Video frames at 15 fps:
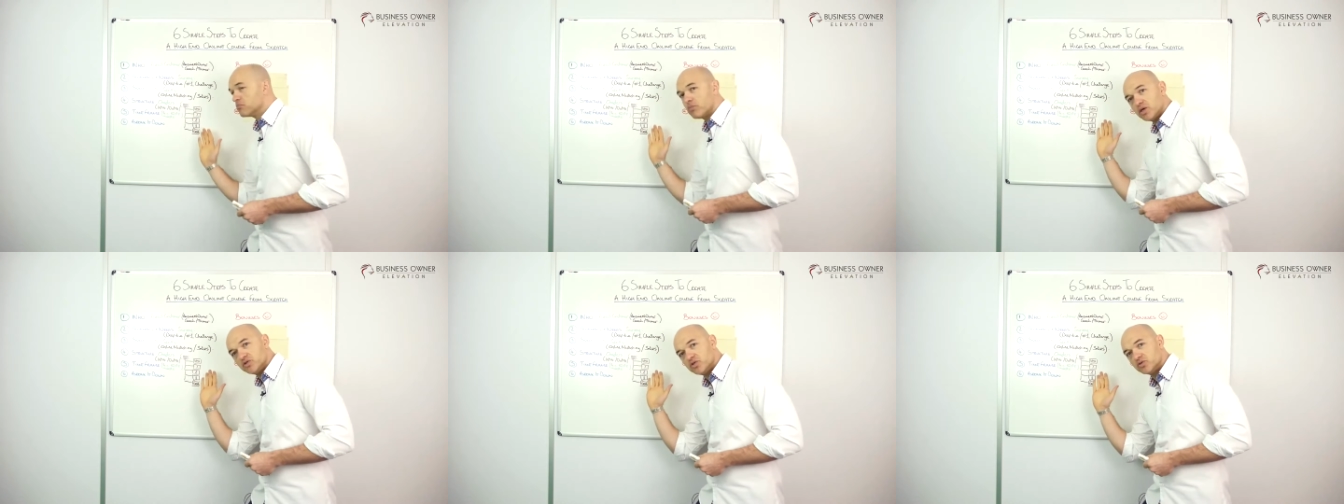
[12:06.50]

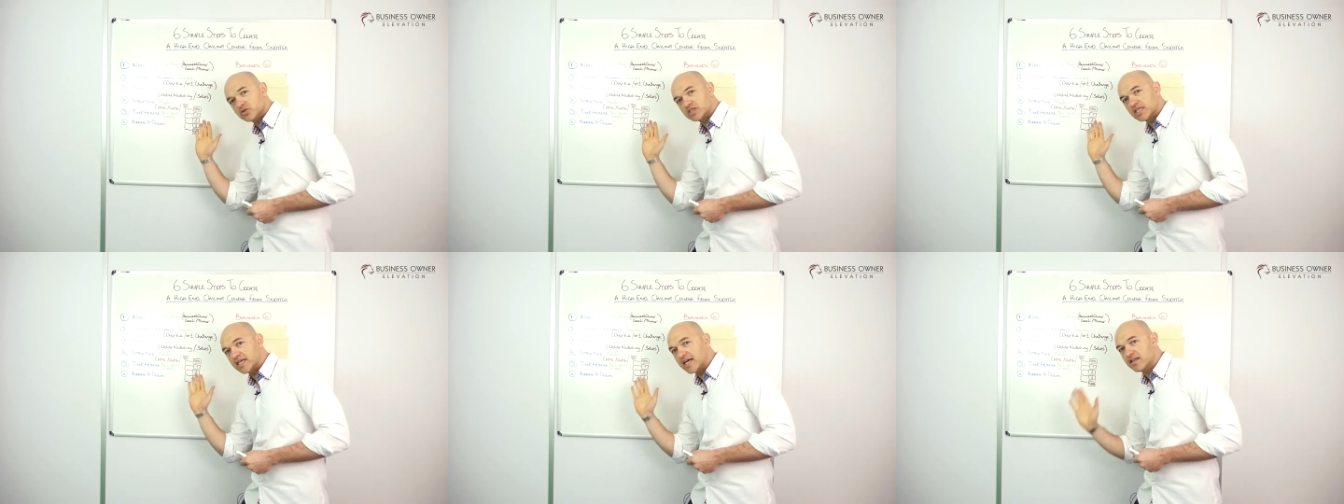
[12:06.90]
modules
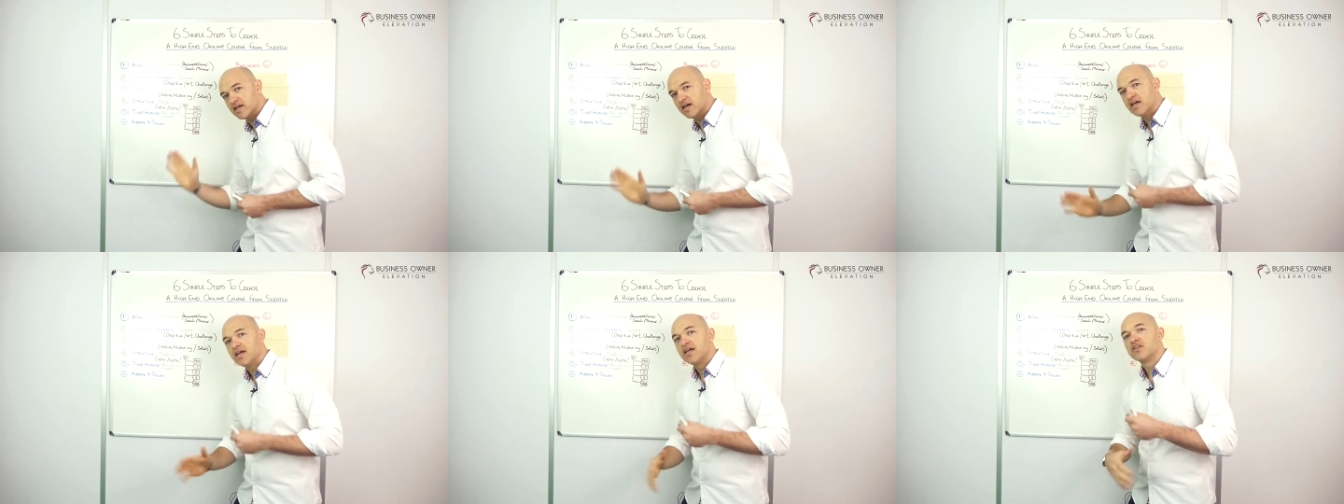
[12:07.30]

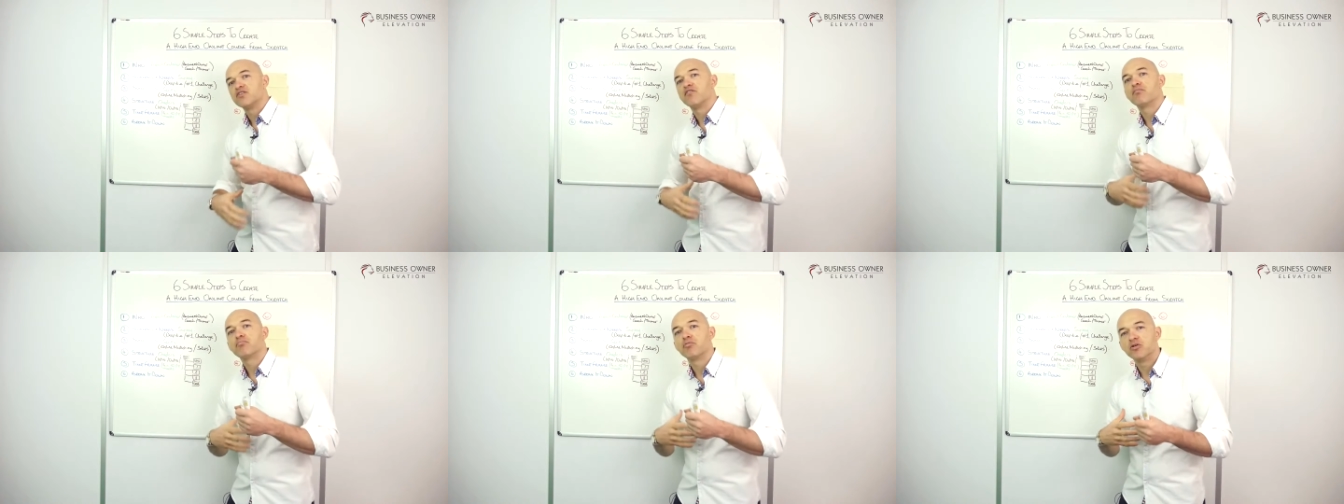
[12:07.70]
together,
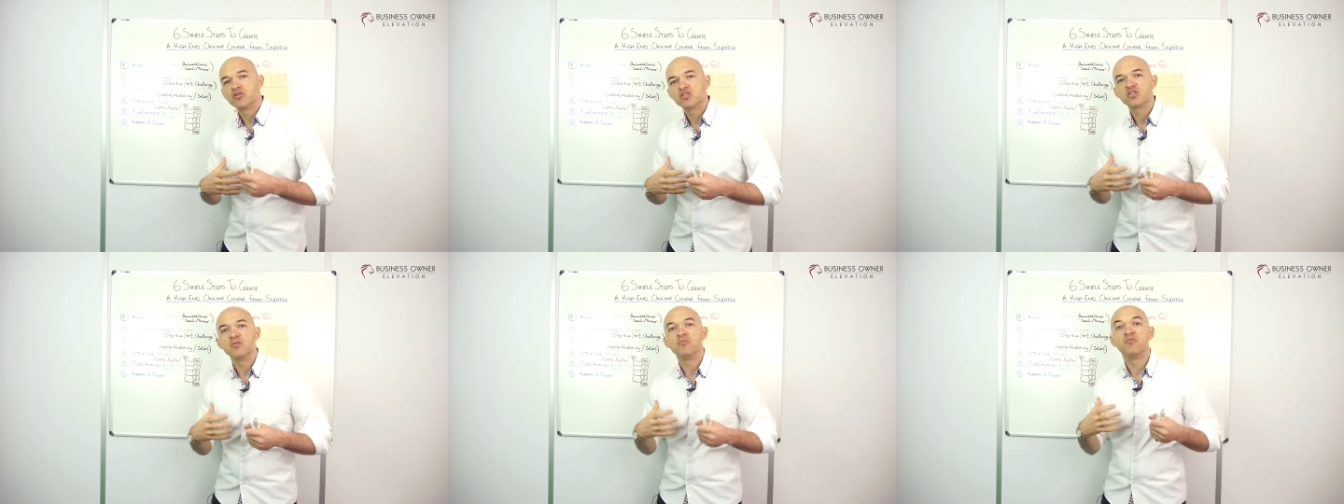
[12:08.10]
you've put
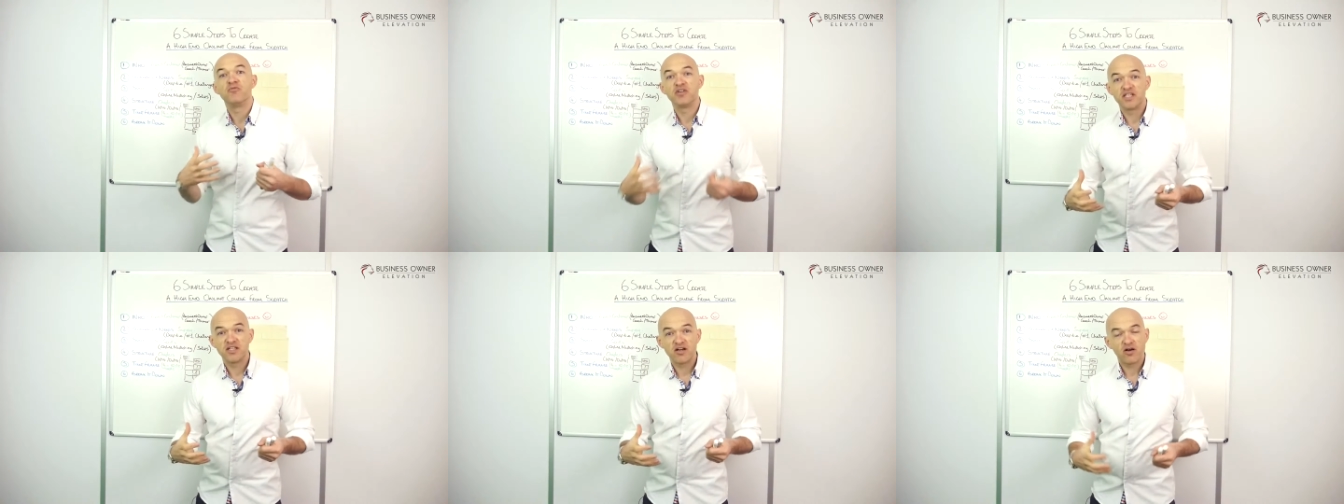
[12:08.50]
some
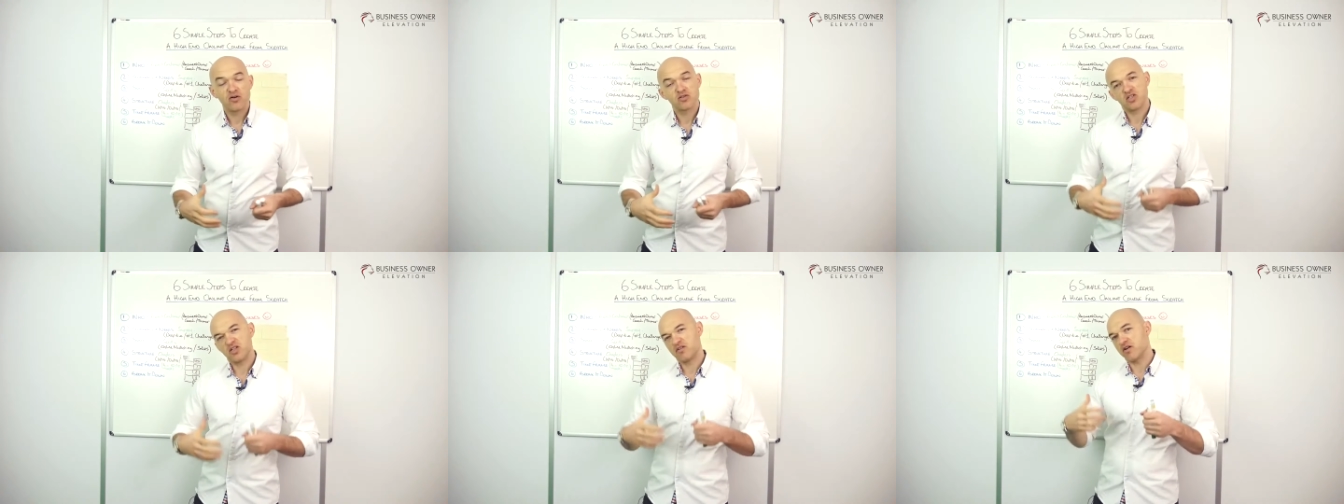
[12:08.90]

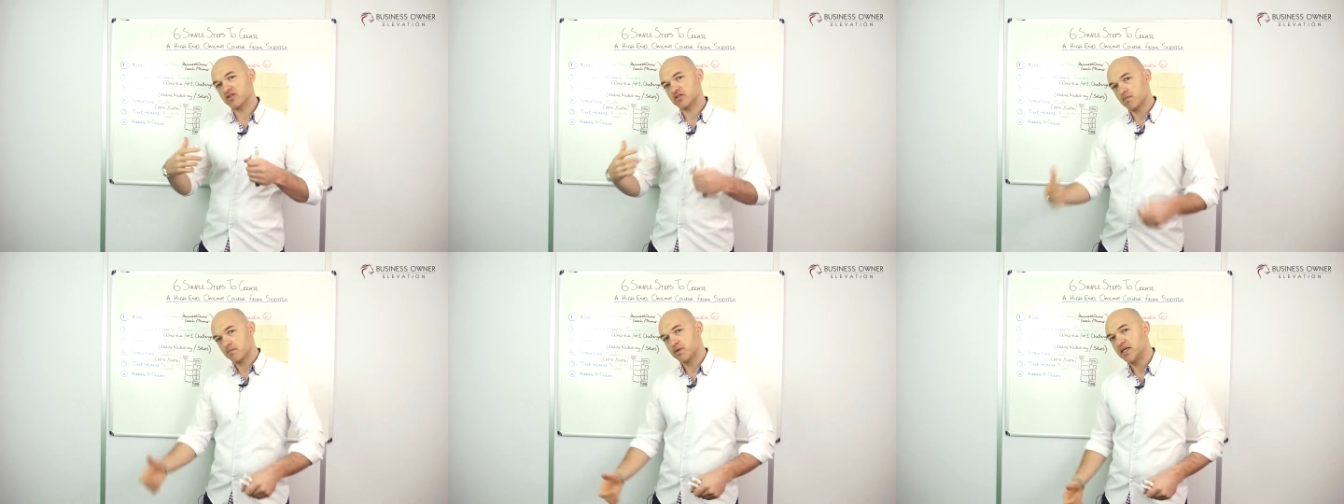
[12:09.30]
videos and you've got
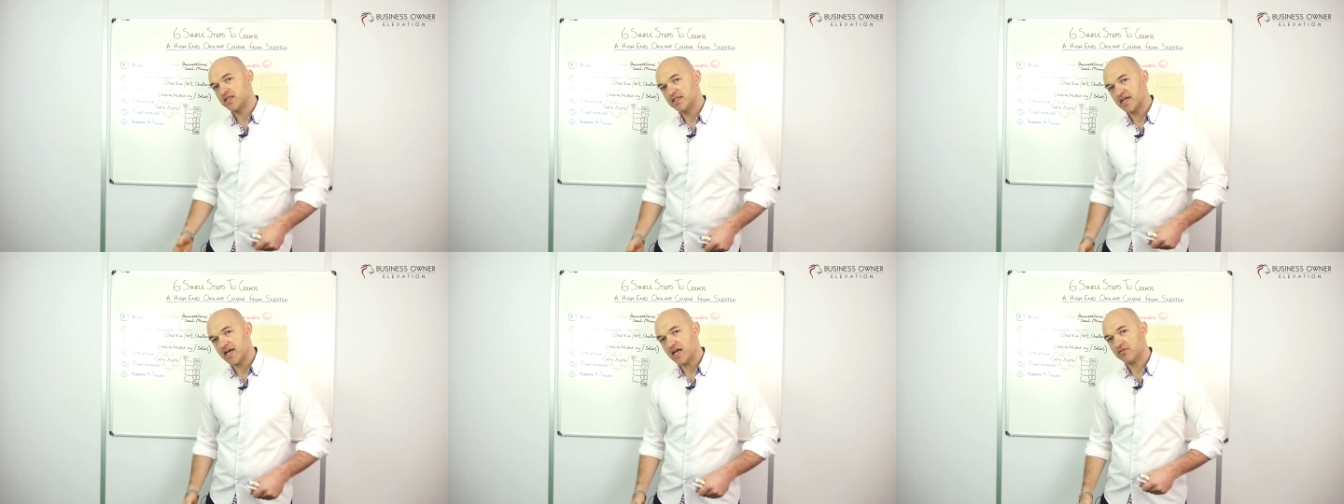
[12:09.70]
some
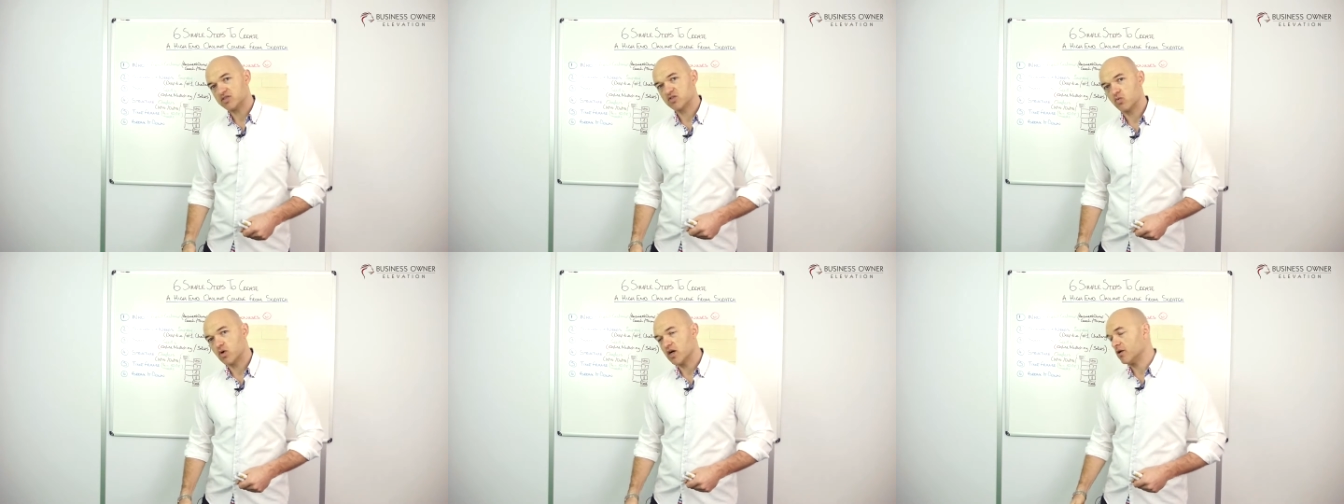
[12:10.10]

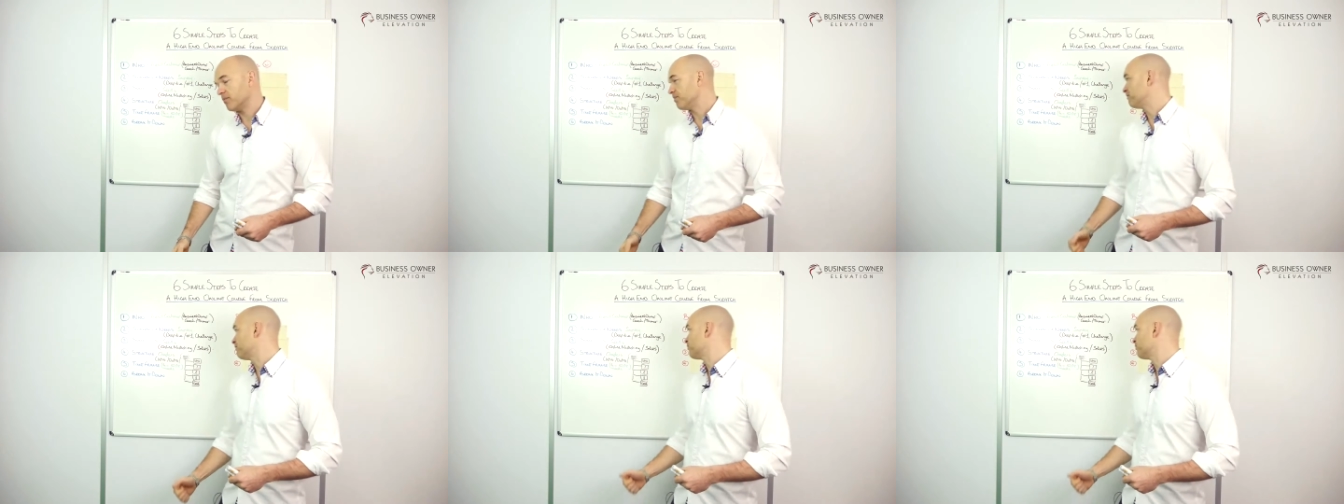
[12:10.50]
PDFs. Well,